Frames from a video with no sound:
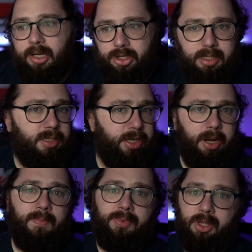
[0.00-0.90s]
Just, you
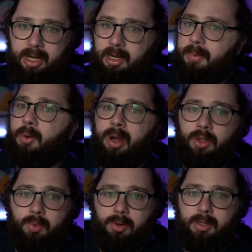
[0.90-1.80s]
know, you need to be aware of
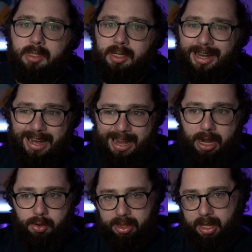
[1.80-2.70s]
the rules and
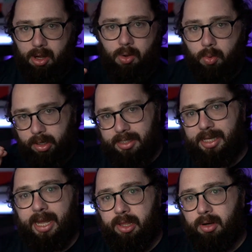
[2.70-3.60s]
how they all work
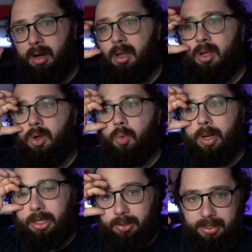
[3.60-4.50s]
together
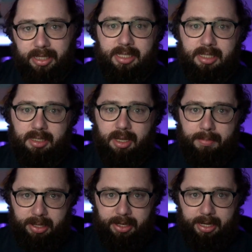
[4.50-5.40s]
when using this
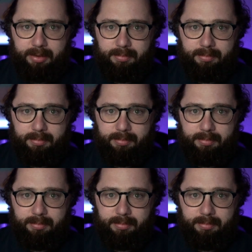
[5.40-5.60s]
ability.